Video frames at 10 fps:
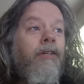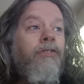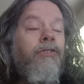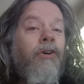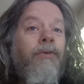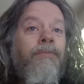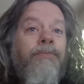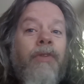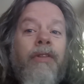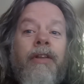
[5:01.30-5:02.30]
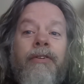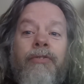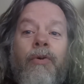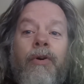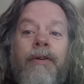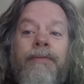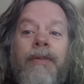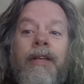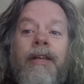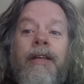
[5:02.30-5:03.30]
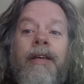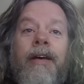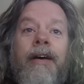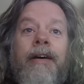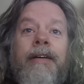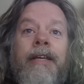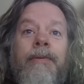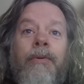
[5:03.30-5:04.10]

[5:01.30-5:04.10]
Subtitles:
So therefore, he